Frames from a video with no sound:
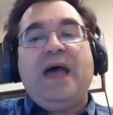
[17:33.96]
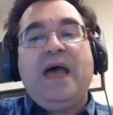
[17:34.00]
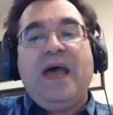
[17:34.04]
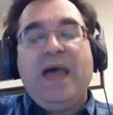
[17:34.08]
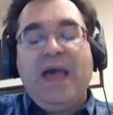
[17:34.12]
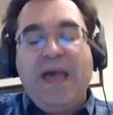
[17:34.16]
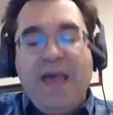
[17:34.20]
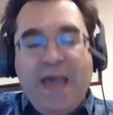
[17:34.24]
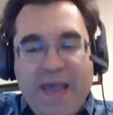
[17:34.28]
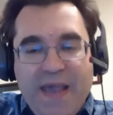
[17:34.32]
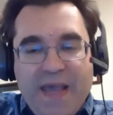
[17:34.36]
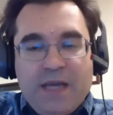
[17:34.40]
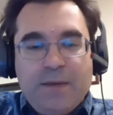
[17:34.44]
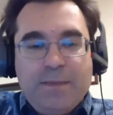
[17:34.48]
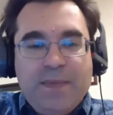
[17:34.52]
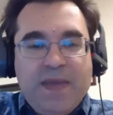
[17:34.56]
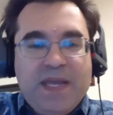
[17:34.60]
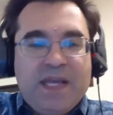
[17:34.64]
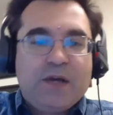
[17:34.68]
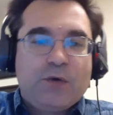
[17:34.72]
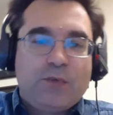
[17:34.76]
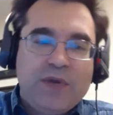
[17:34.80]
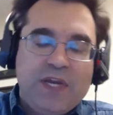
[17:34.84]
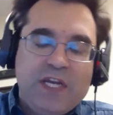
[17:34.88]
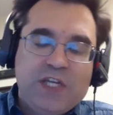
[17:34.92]
and
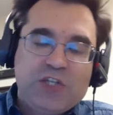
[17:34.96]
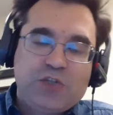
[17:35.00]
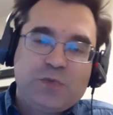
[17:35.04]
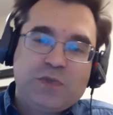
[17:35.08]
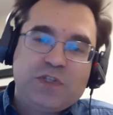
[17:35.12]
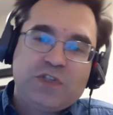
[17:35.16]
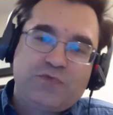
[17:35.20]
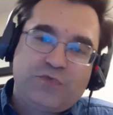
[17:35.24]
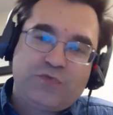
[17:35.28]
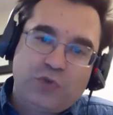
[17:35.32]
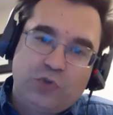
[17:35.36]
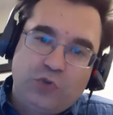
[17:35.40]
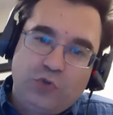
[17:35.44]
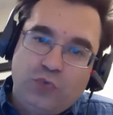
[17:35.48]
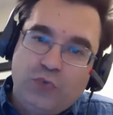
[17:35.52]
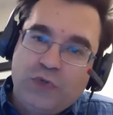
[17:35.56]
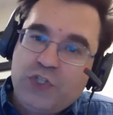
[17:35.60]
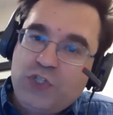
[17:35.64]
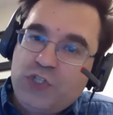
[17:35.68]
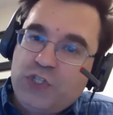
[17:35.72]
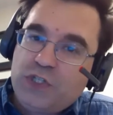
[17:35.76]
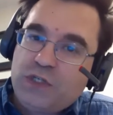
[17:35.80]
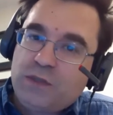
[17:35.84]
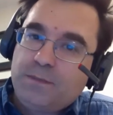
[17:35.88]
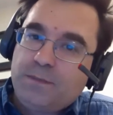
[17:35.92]
make arrangements for
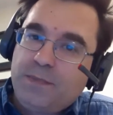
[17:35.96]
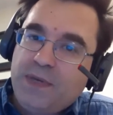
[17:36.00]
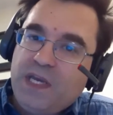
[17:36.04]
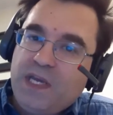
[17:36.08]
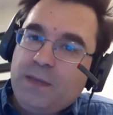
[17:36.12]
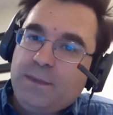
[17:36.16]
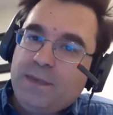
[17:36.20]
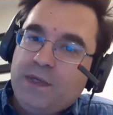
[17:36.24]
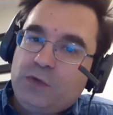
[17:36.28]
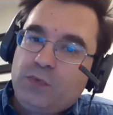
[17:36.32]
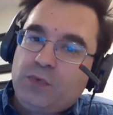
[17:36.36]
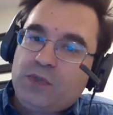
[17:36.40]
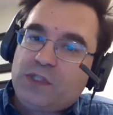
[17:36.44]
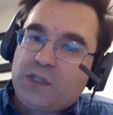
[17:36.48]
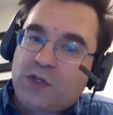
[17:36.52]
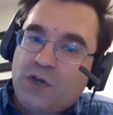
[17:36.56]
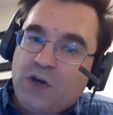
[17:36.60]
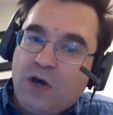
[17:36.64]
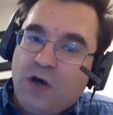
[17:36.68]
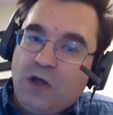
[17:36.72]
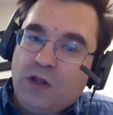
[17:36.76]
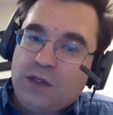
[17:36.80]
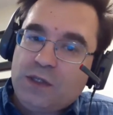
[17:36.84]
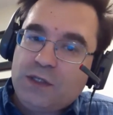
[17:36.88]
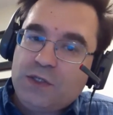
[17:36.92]
tuition payment with the
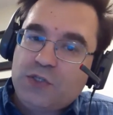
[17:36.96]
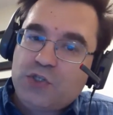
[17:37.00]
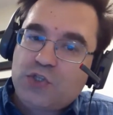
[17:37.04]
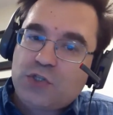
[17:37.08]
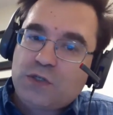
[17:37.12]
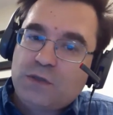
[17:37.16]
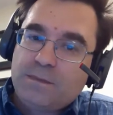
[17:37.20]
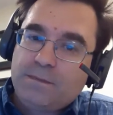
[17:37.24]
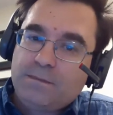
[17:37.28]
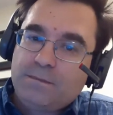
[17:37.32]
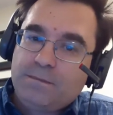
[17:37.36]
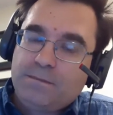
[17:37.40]
college.